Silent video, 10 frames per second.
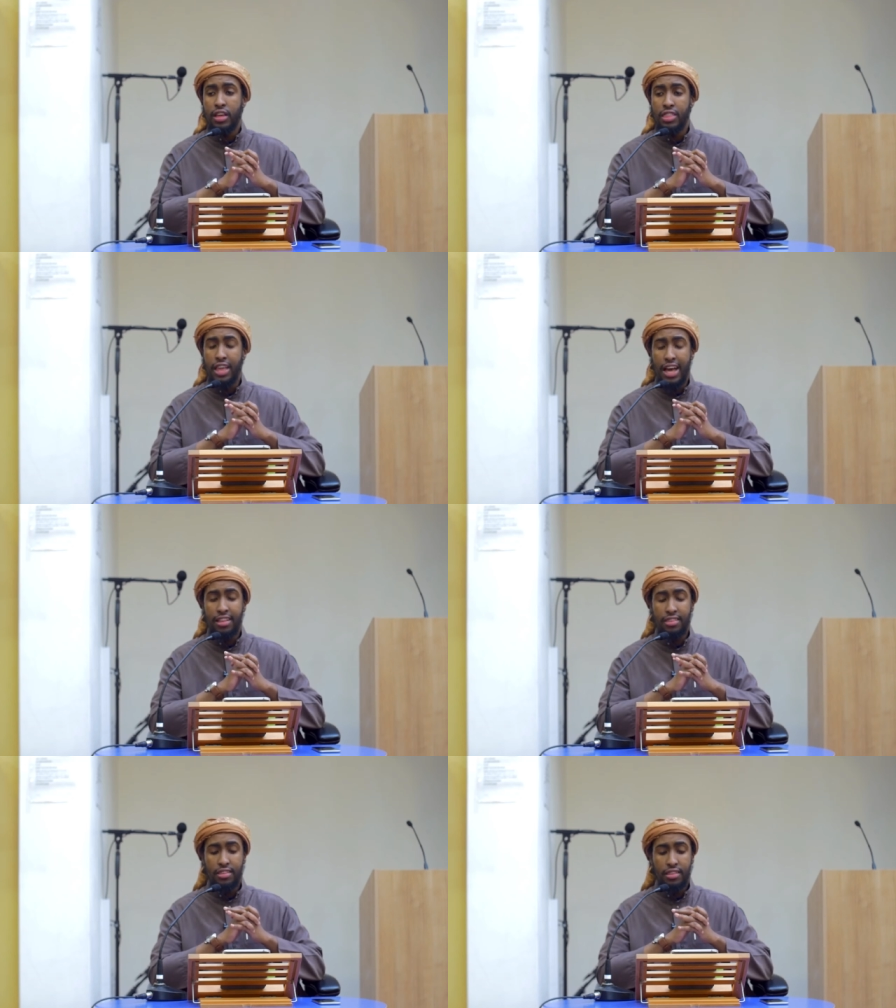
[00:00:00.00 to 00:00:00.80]

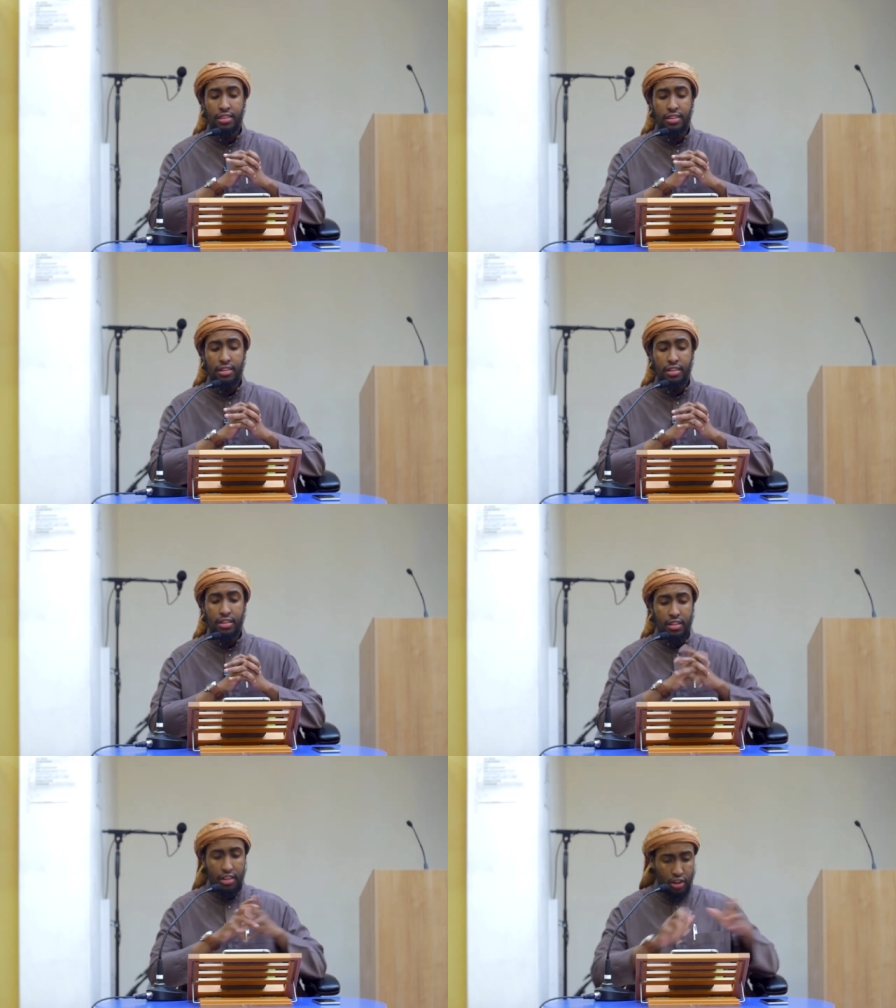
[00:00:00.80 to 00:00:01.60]
that
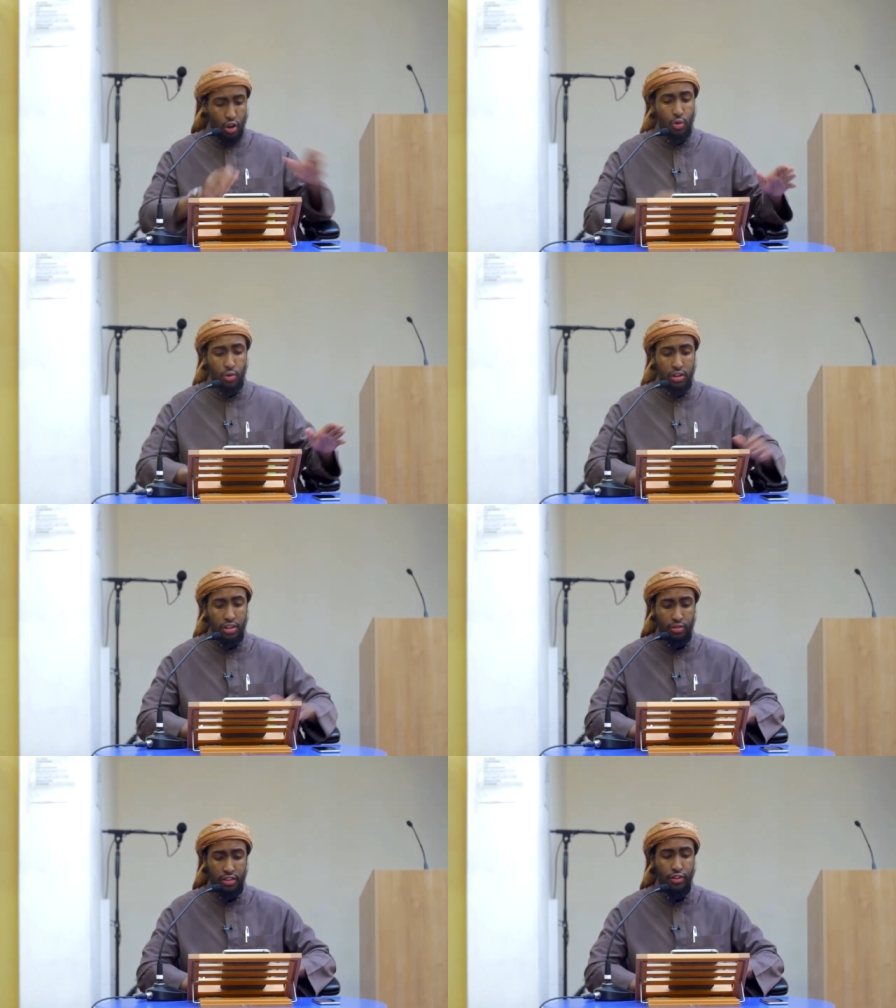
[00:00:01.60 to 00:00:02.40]
no,
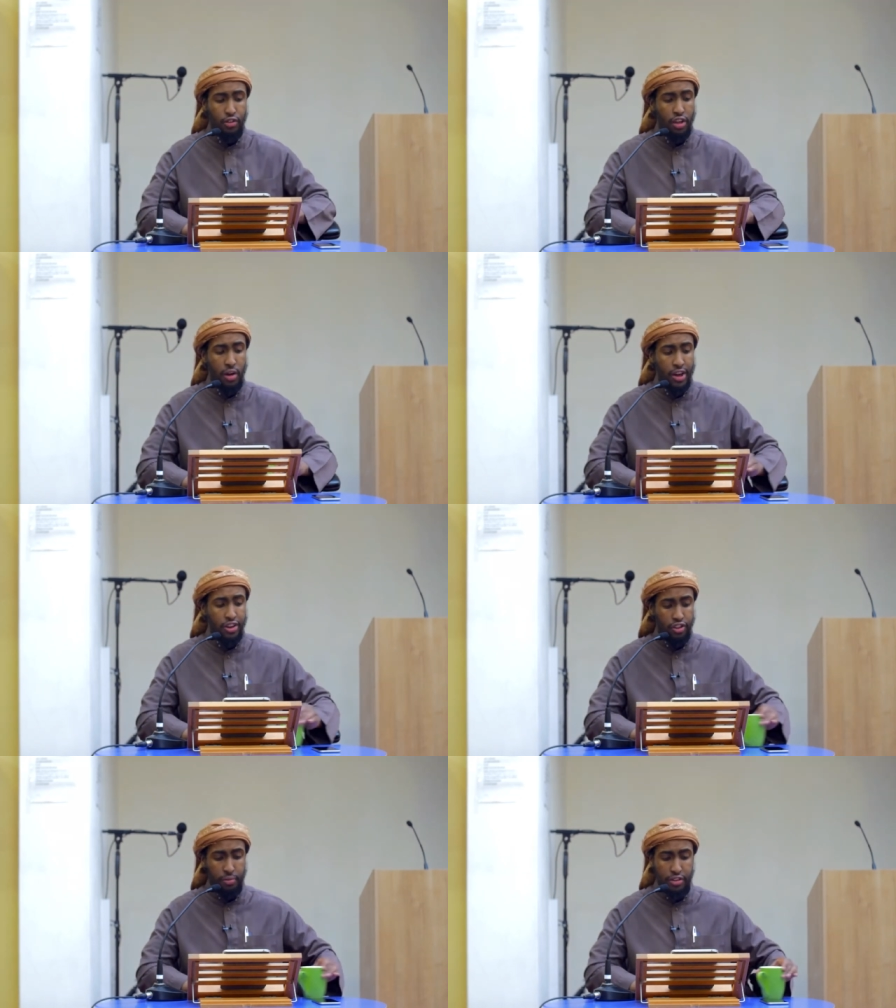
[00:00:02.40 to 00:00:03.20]
he was different to the Khawarij
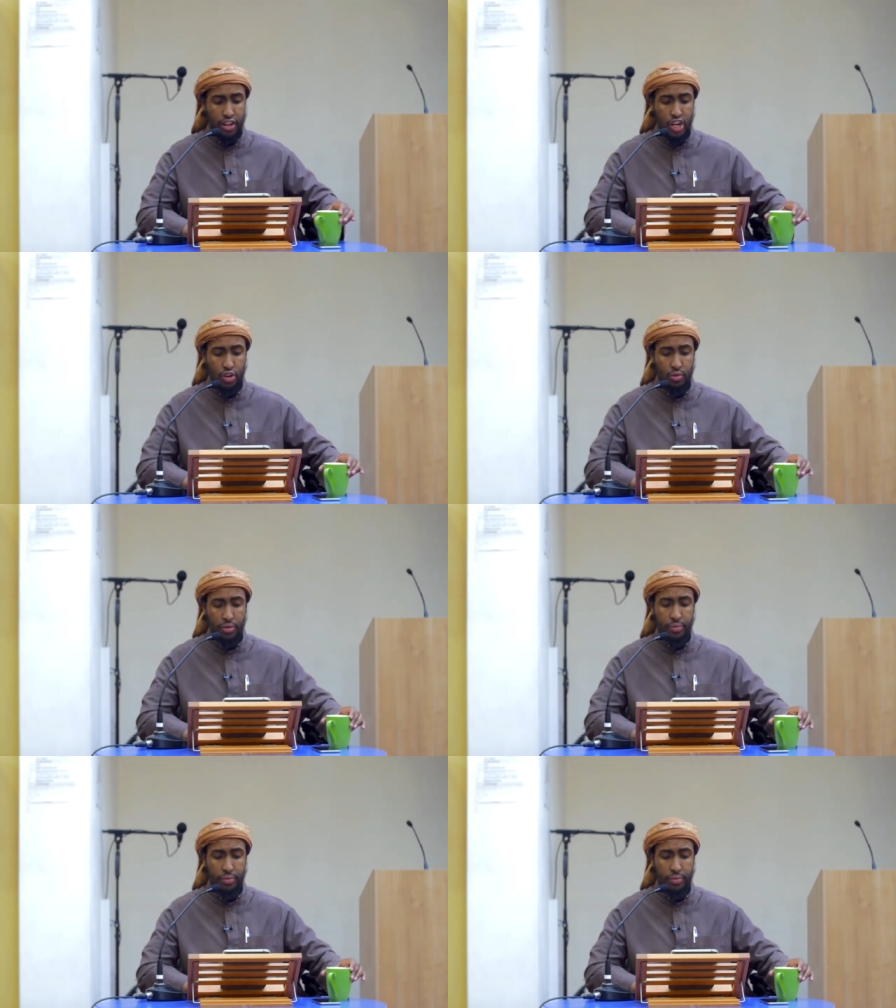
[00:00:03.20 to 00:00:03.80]
on this particular issue.